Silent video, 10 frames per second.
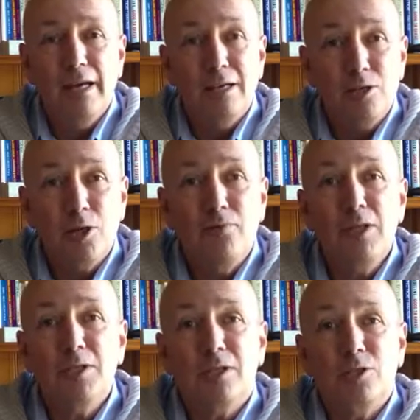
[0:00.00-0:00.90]
So
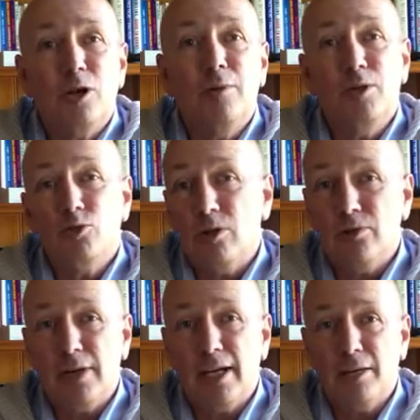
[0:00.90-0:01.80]
visit the
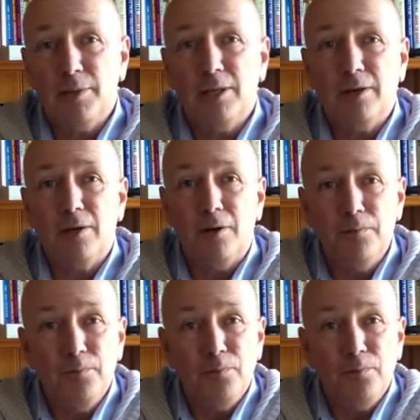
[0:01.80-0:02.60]
TimeRetrieverAcademy.com